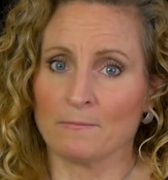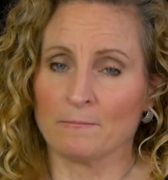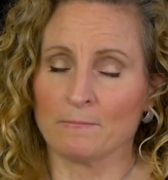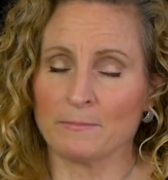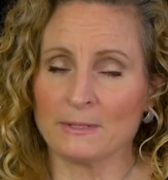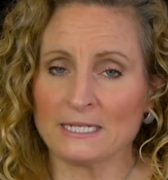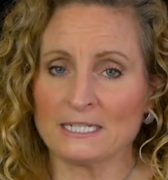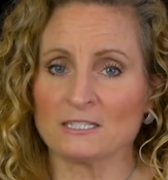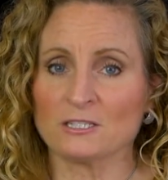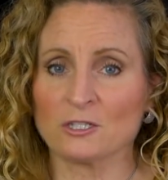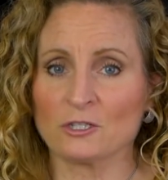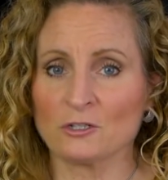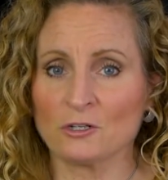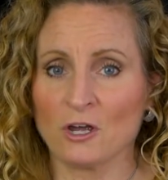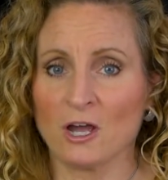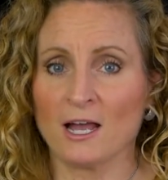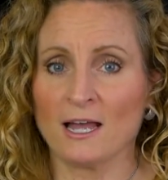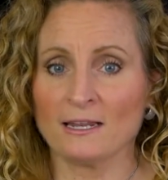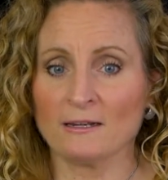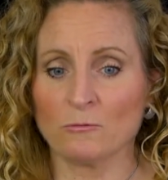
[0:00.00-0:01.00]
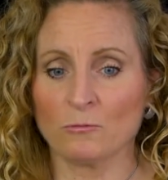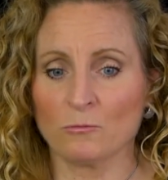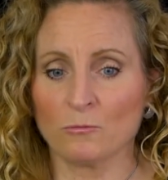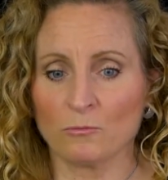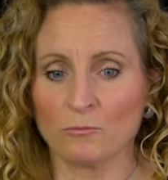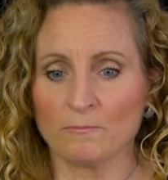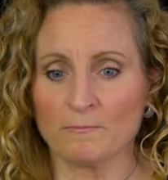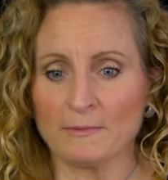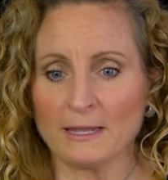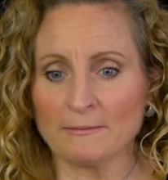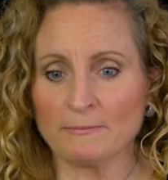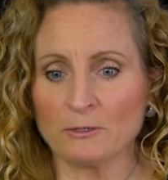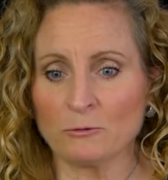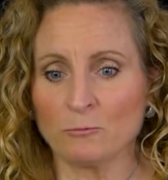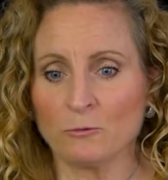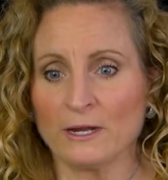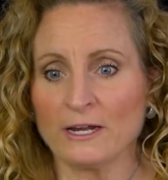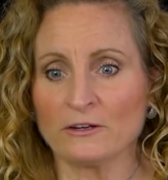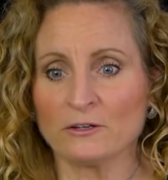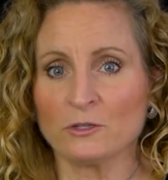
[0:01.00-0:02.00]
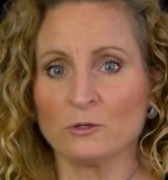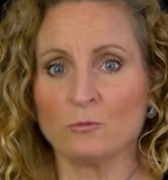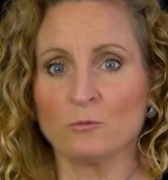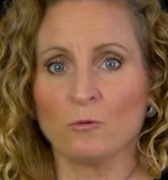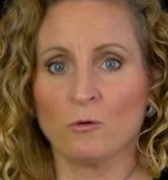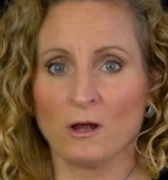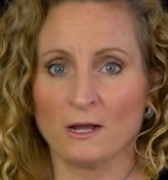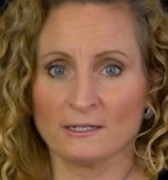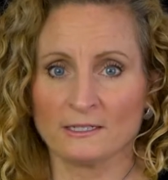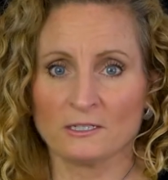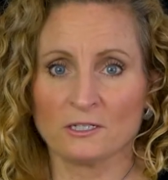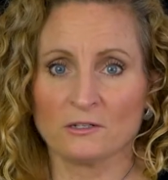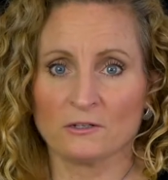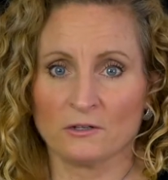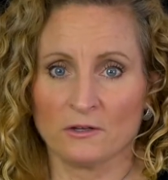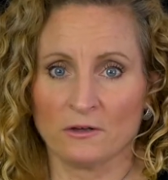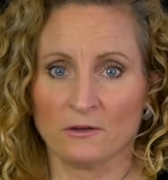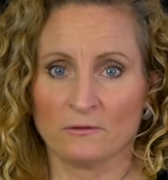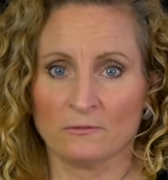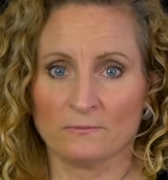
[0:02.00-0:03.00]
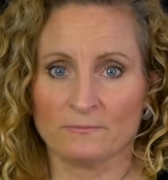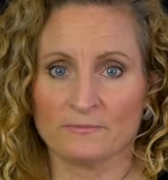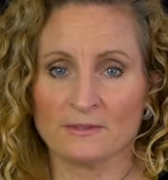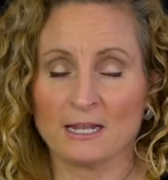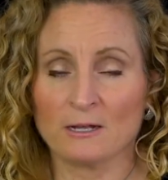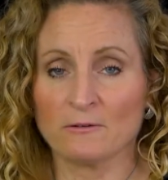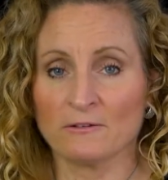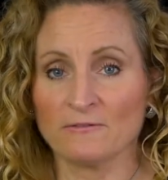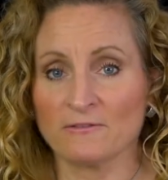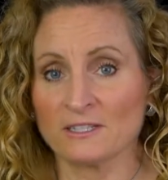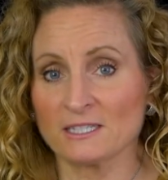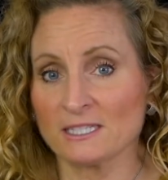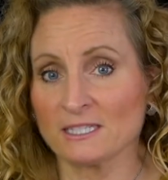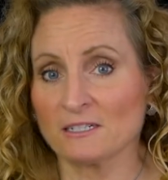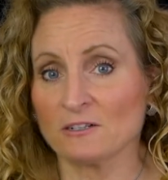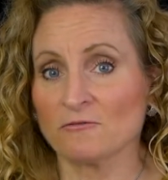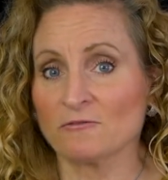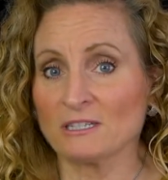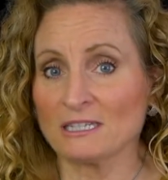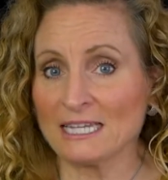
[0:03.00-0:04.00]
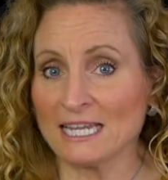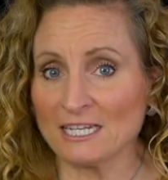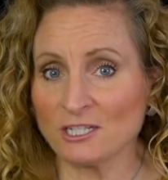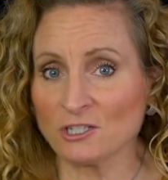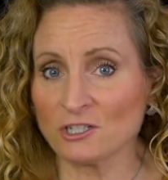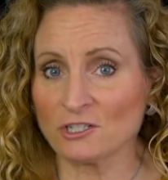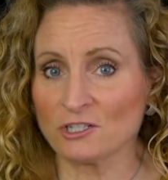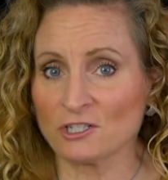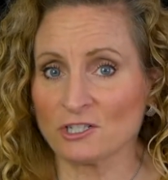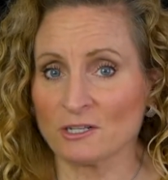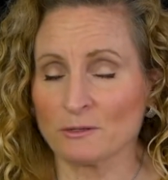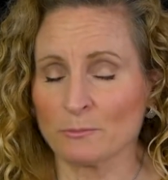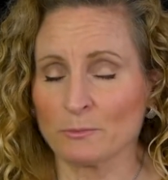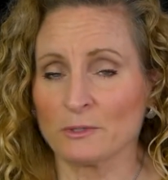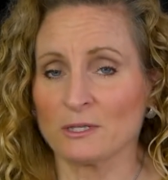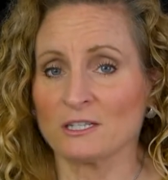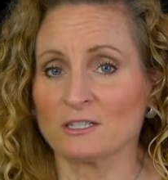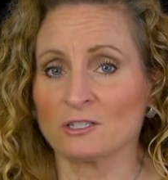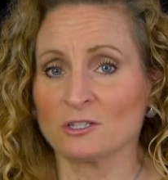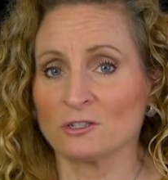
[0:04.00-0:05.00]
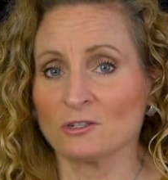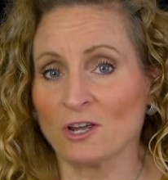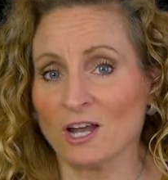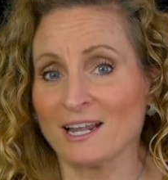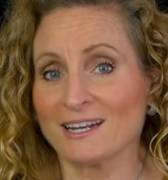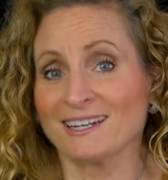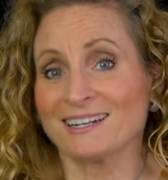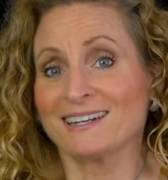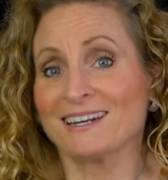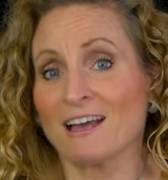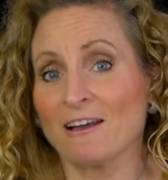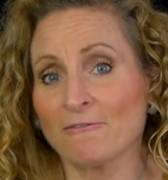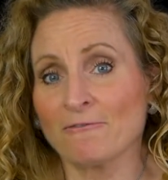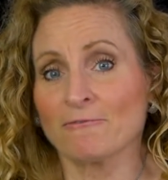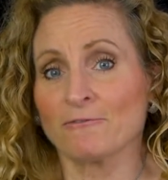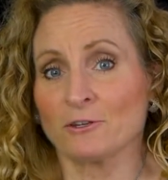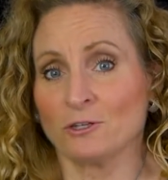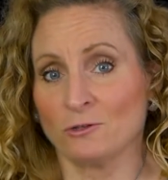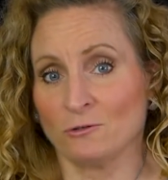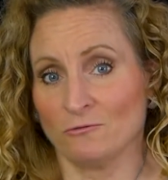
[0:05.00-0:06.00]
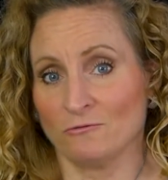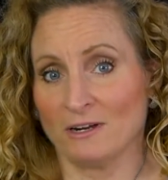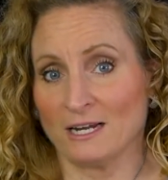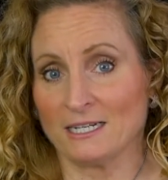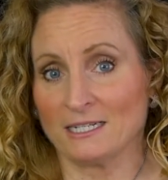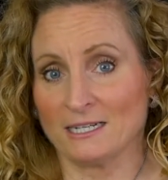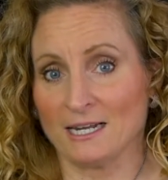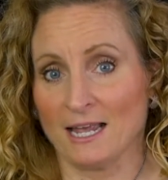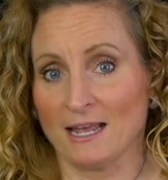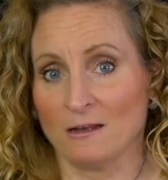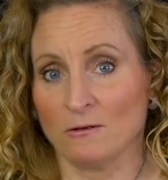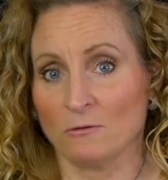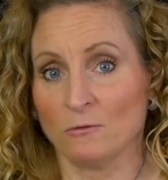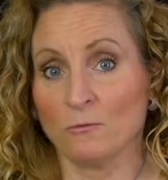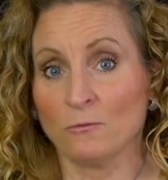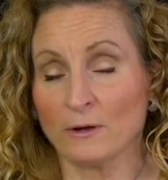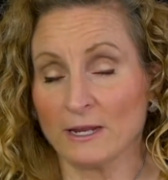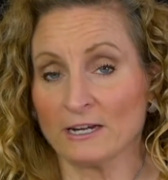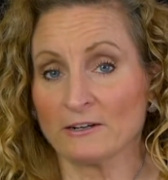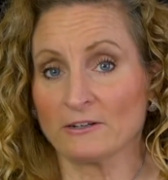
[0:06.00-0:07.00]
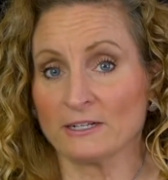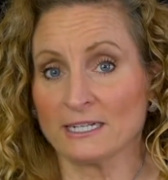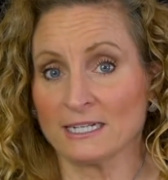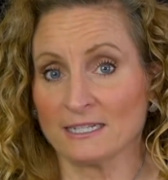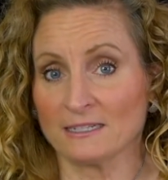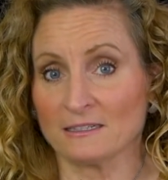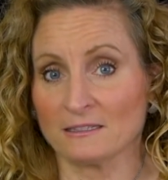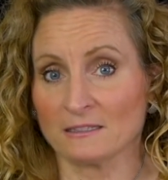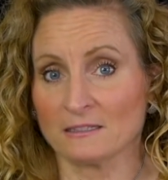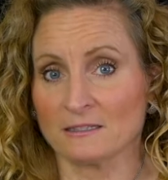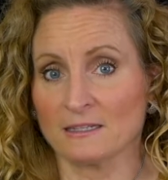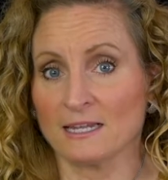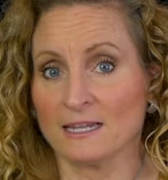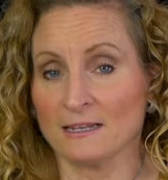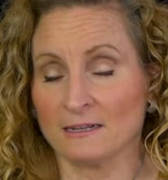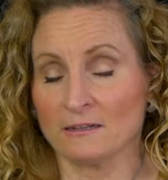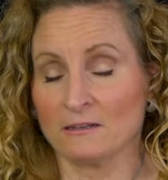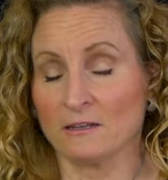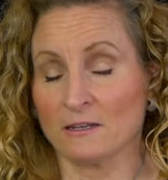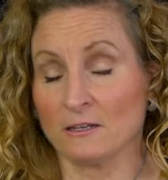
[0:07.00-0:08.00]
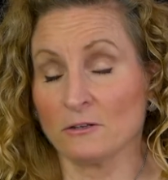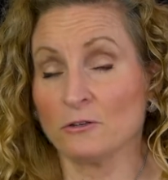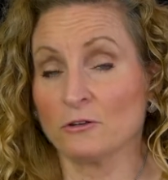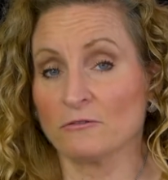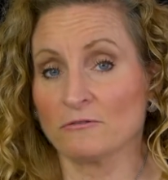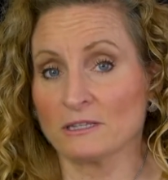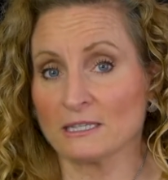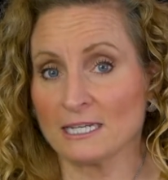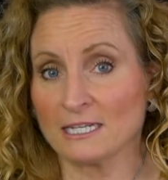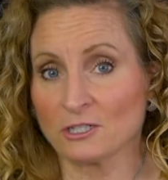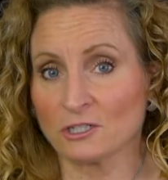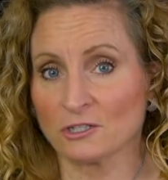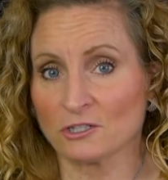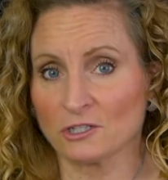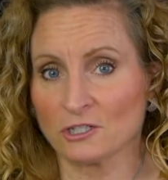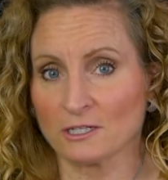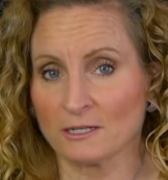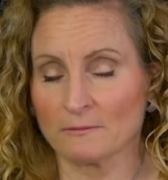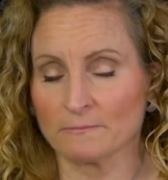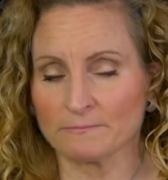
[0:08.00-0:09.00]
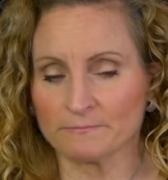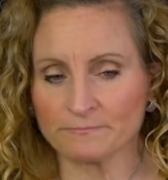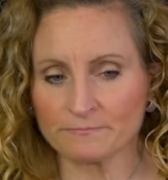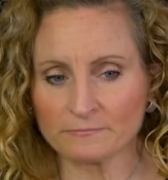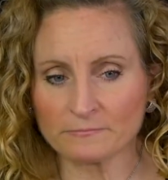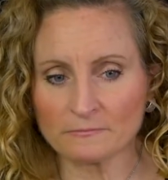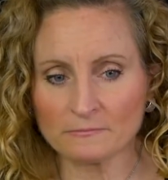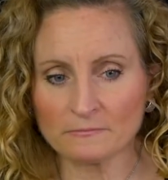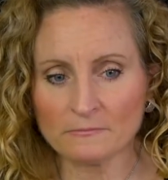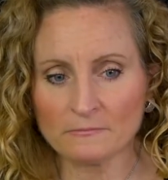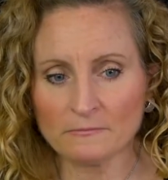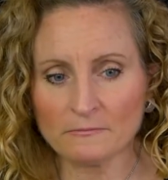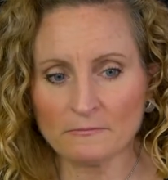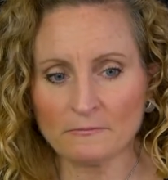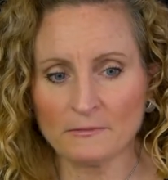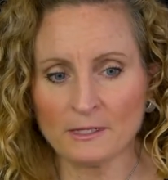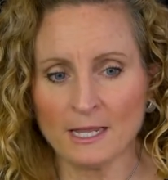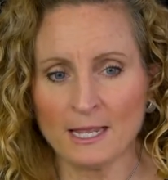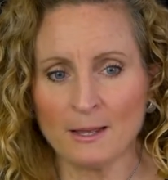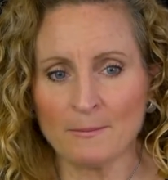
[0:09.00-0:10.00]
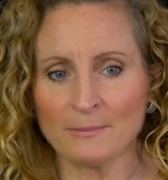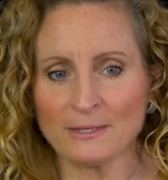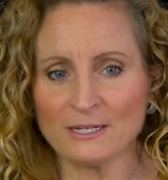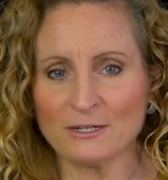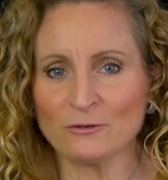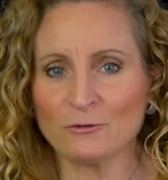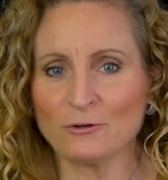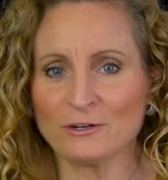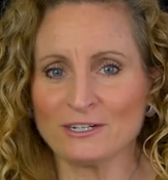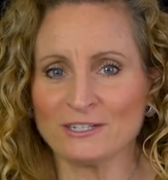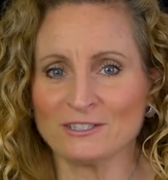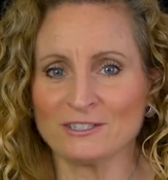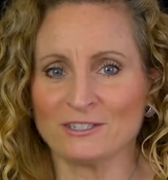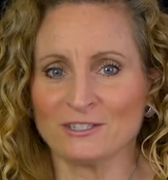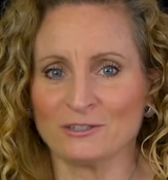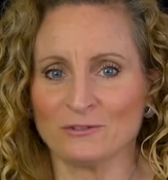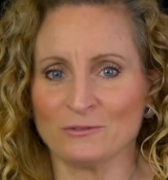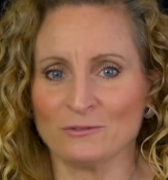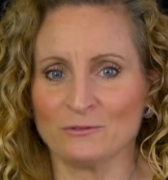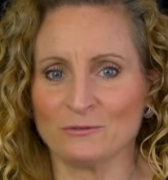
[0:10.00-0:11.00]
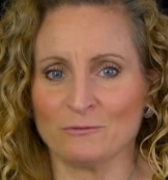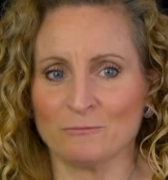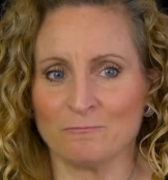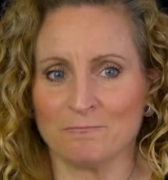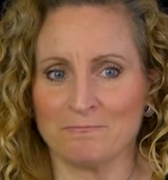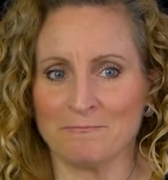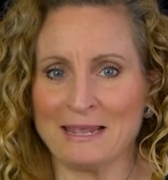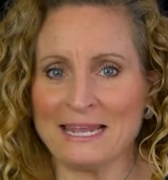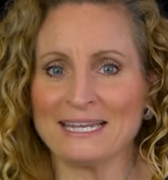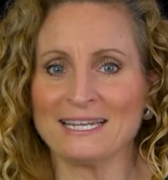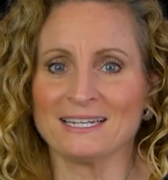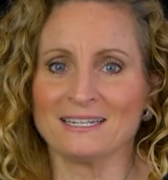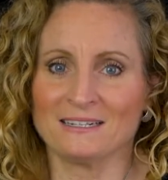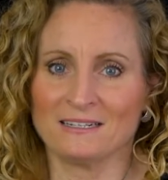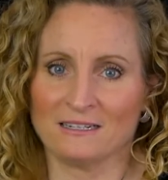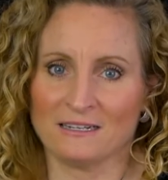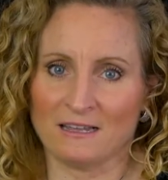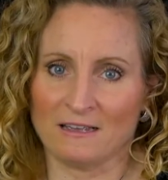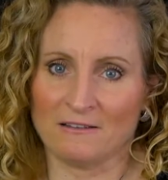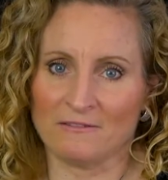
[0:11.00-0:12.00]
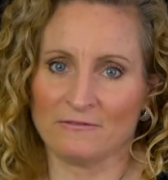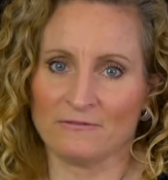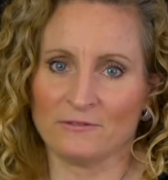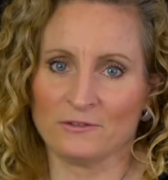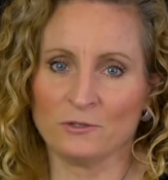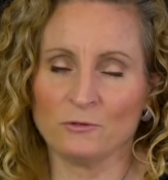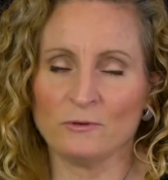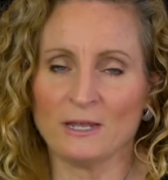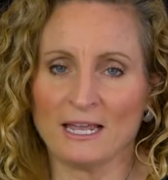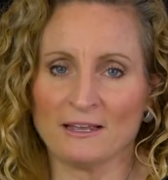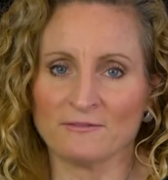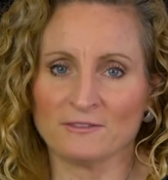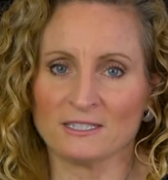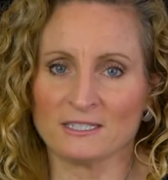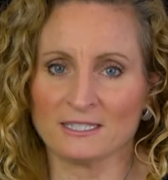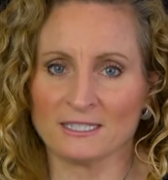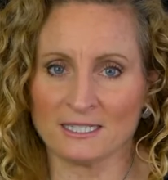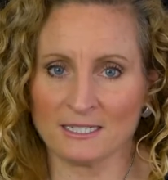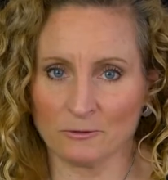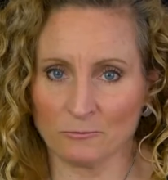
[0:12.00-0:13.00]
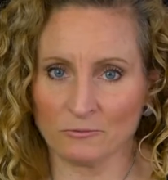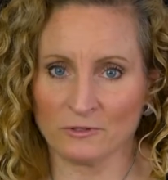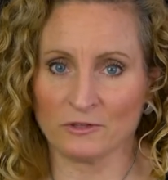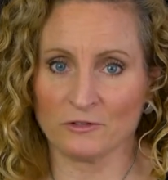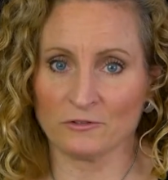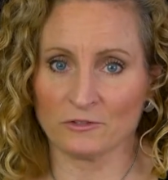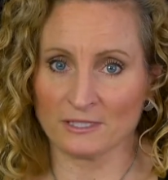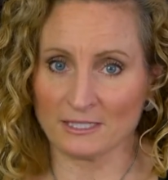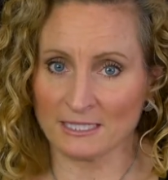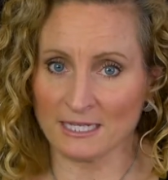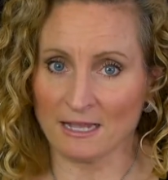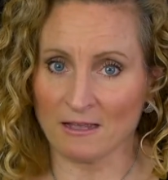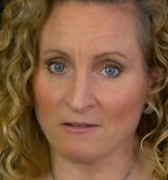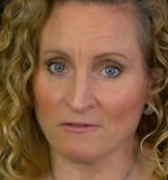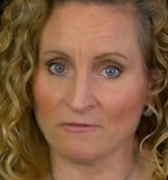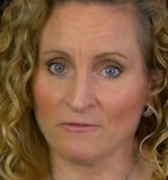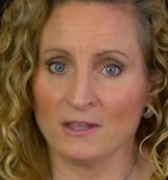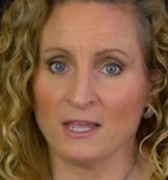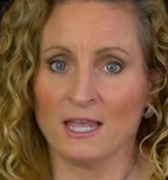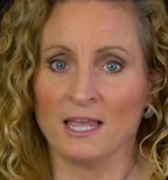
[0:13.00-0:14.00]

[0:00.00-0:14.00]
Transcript: but it's not maybe where you want to go. Now, if it's in a relationship, it's not enough for you right now, where it is in your relationship. But in order to make it enough, you have to sit with yourself